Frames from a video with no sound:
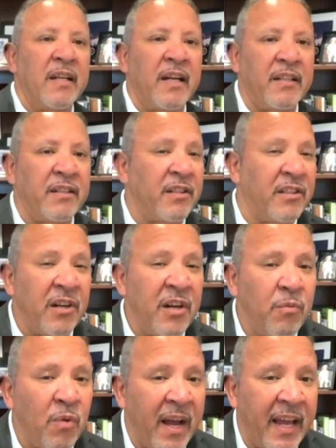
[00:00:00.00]
Uh, the
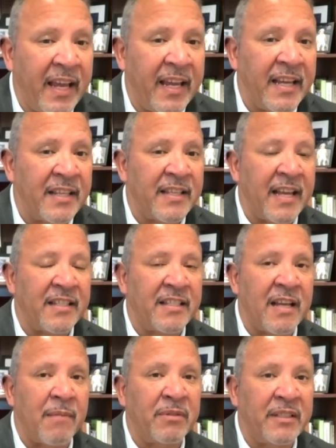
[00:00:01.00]
third way is that
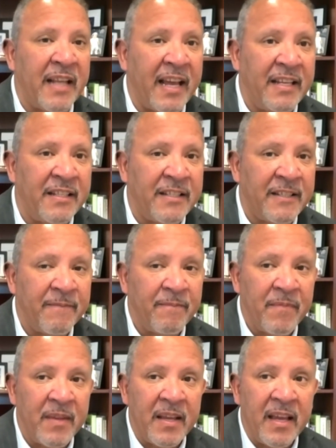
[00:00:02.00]
some states
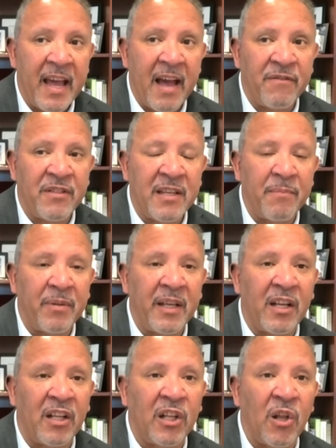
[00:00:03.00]
have simply
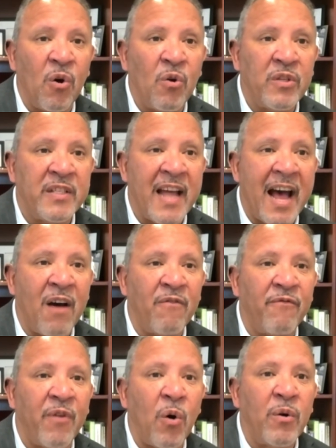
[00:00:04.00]
closed
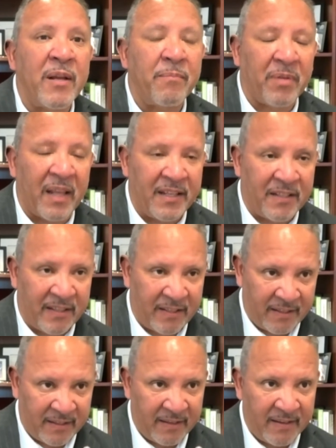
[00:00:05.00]
down voting
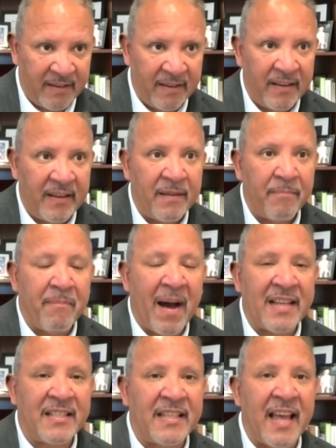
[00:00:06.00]
places
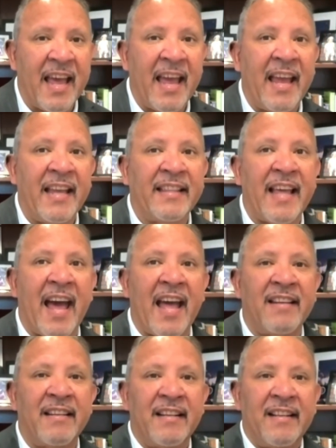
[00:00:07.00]
by saying
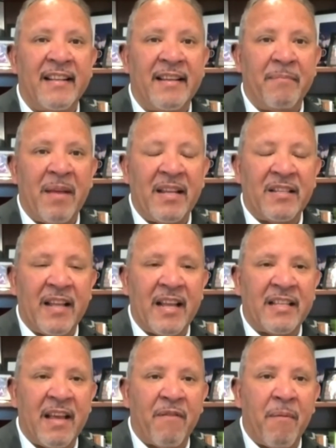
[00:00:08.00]
that many
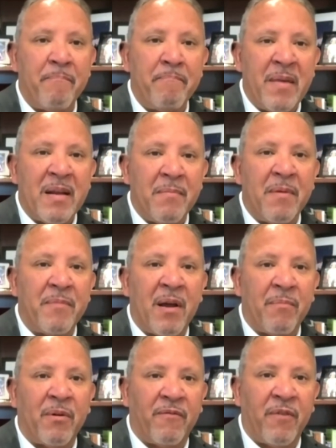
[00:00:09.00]
states have a minimum
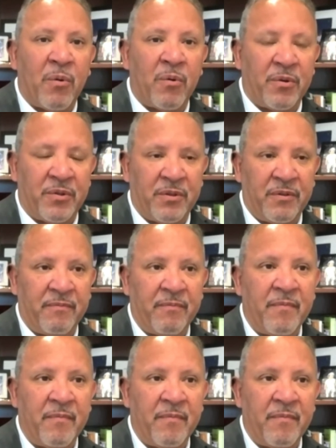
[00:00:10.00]
number of voters.